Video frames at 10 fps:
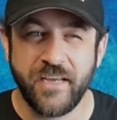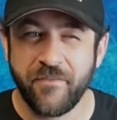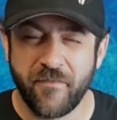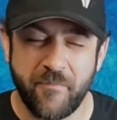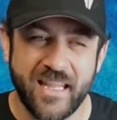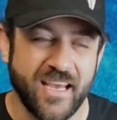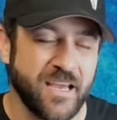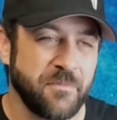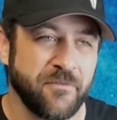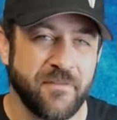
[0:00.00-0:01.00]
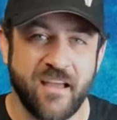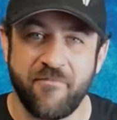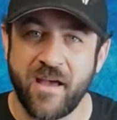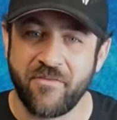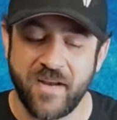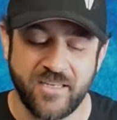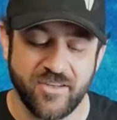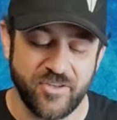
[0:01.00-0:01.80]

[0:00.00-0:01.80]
Even if I'm in the upper 5 pound range,